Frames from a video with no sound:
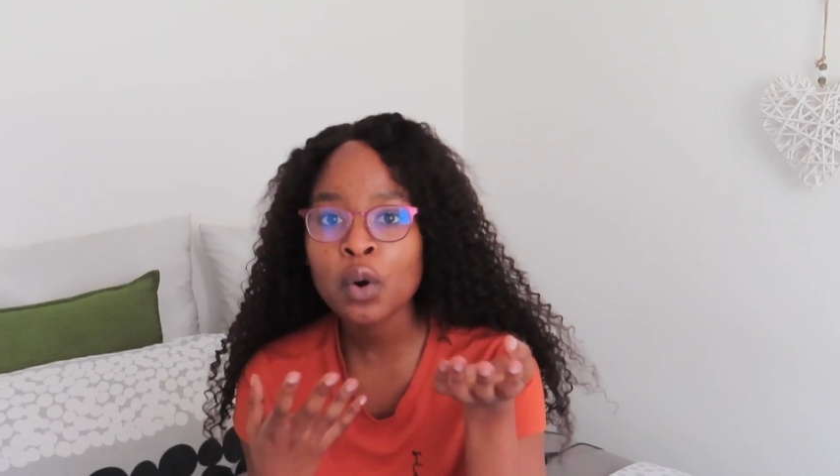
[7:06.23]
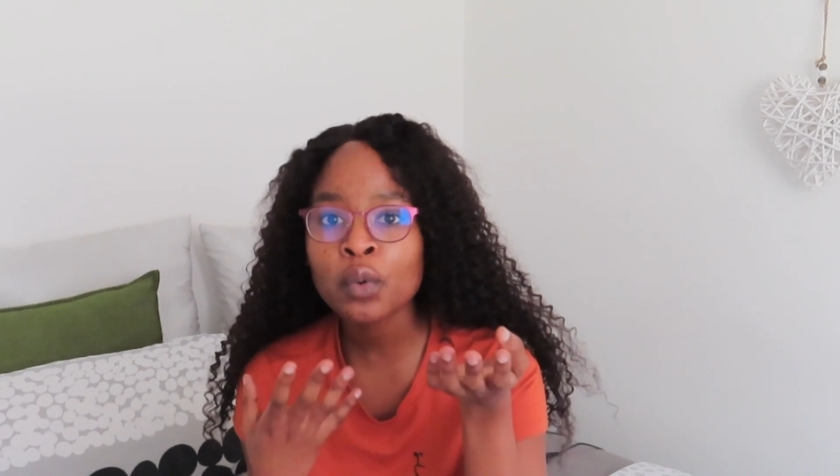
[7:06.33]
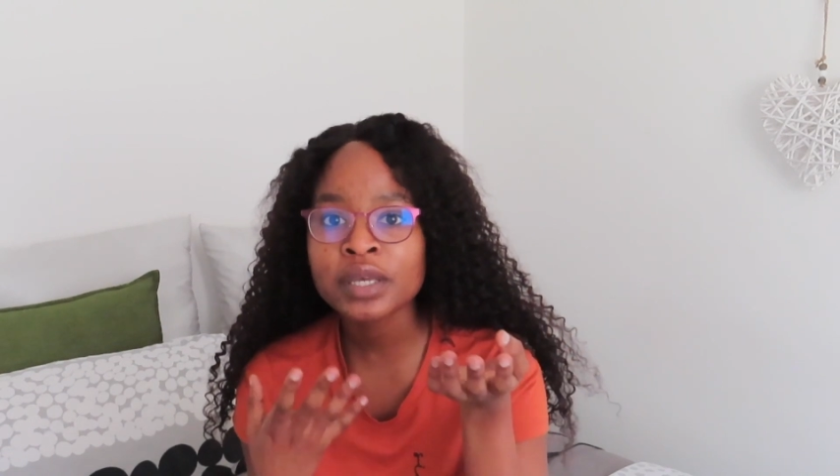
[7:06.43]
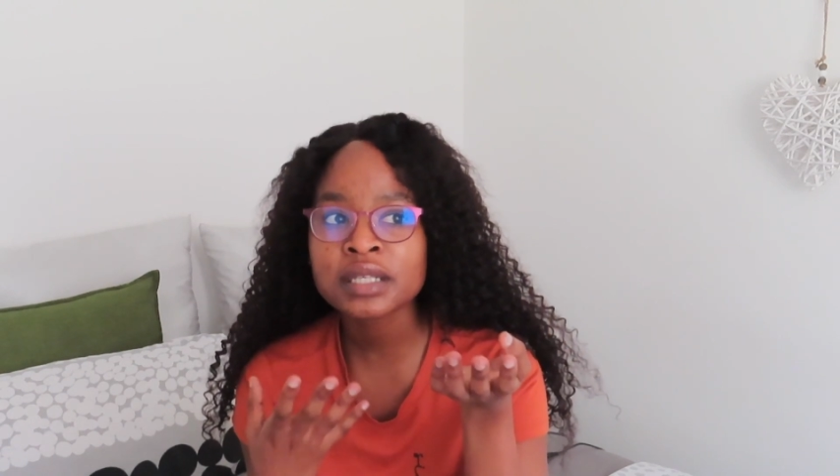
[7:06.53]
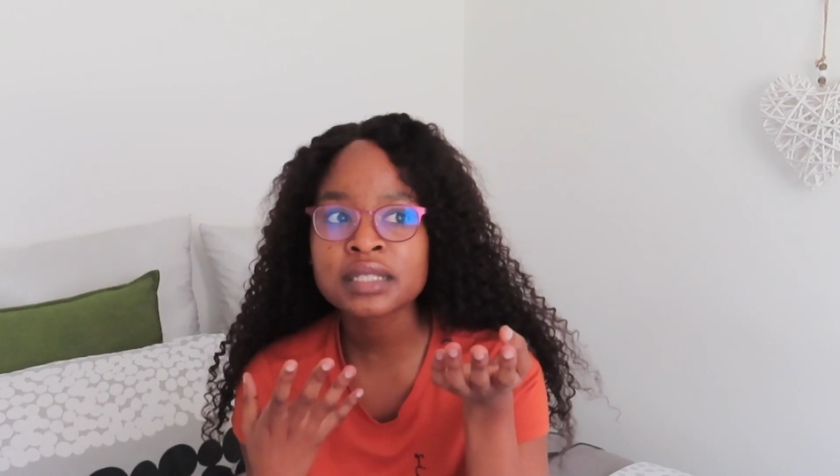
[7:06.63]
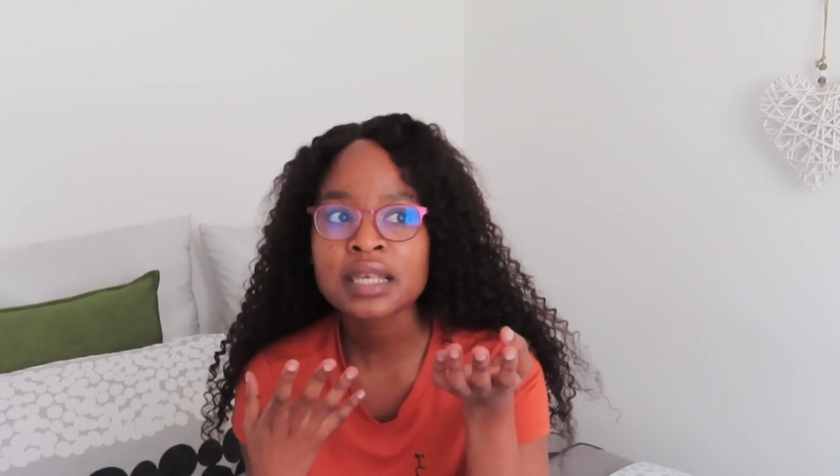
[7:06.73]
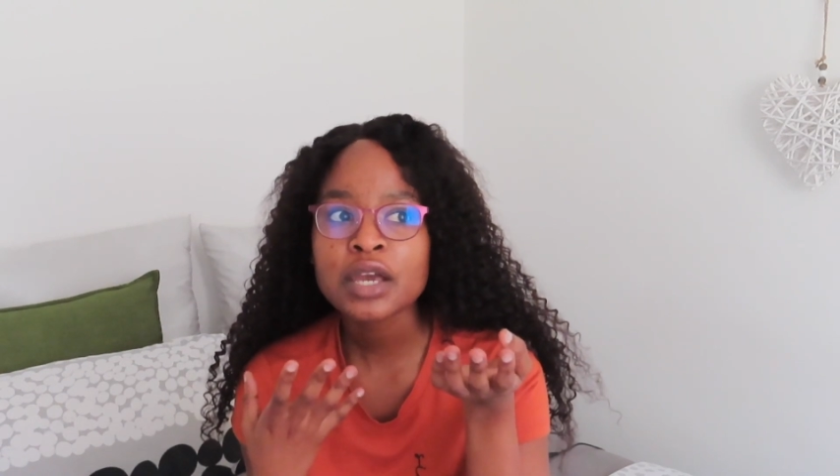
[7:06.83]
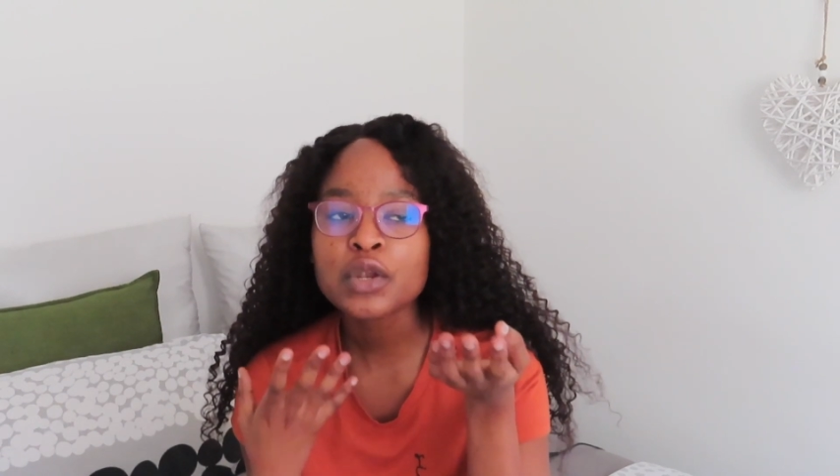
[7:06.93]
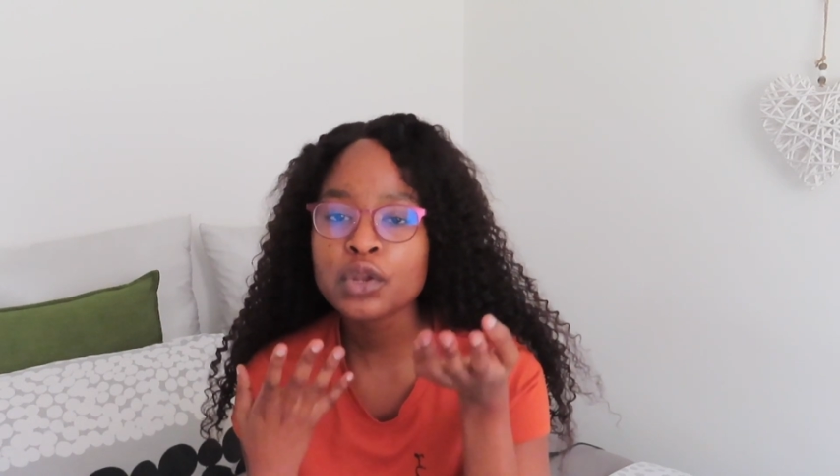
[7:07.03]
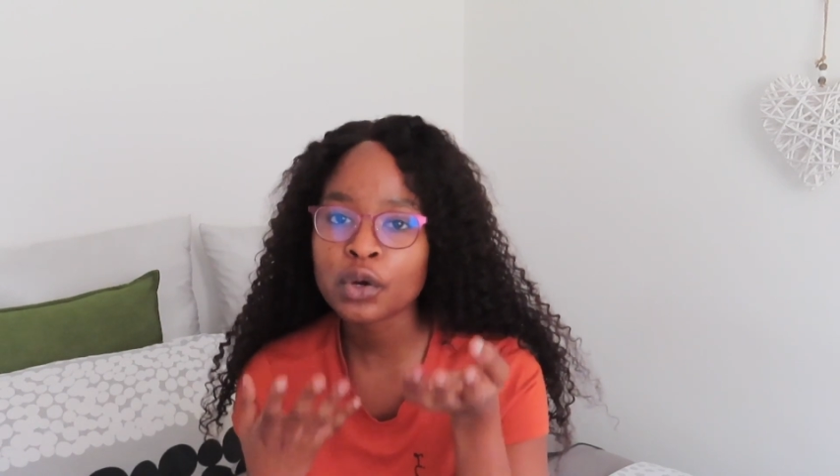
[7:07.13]
always
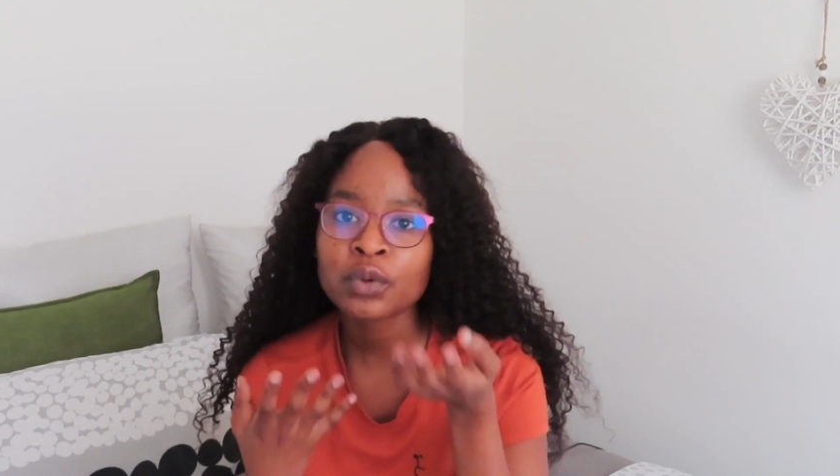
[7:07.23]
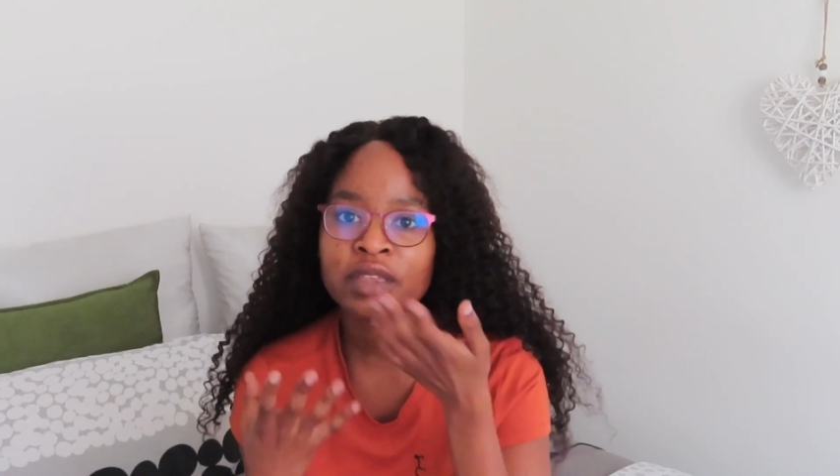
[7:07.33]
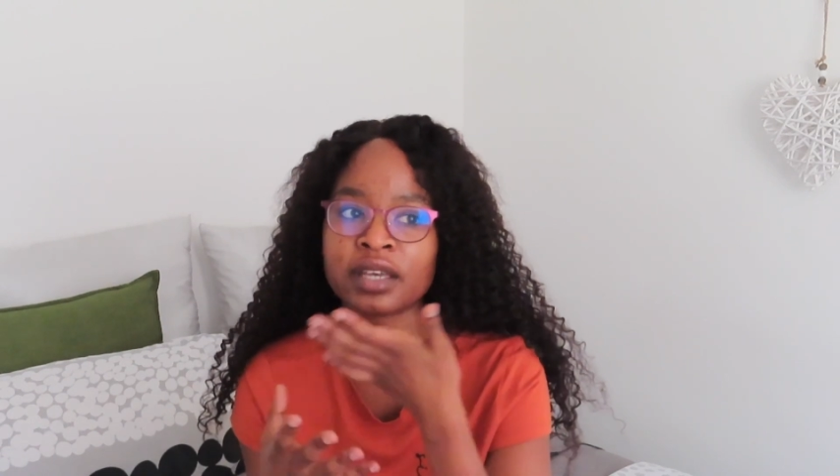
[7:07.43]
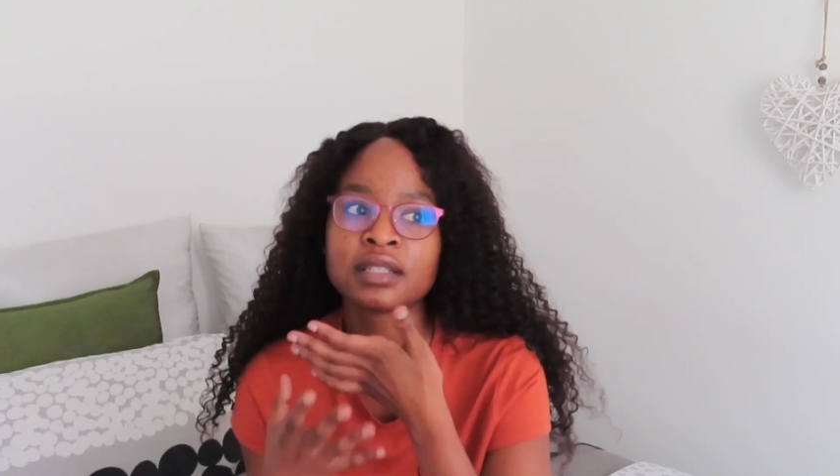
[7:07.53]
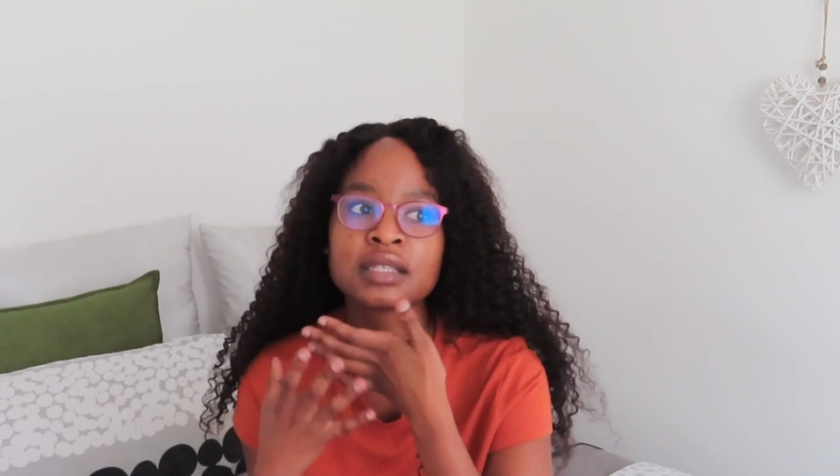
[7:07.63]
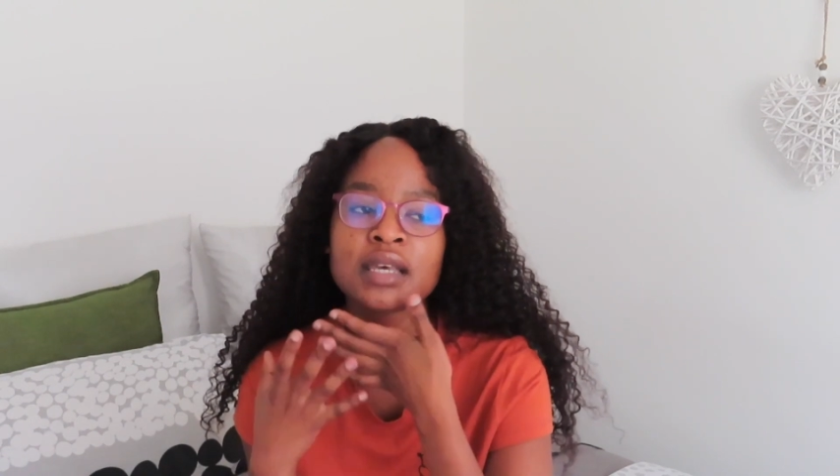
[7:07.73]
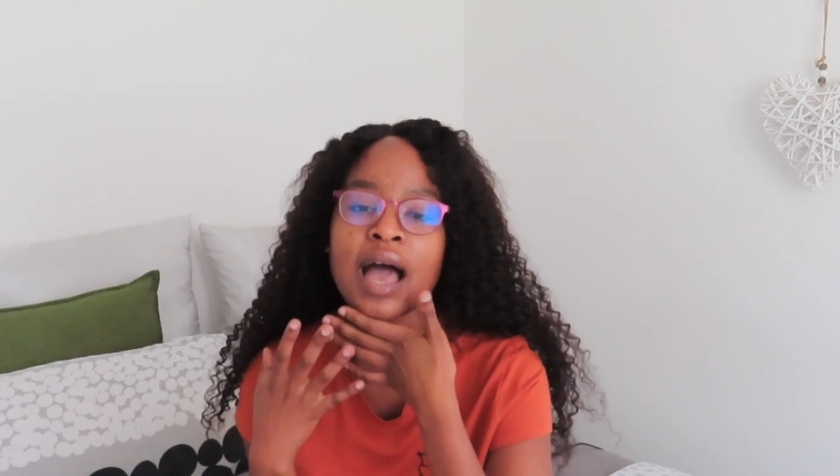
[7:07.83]
know that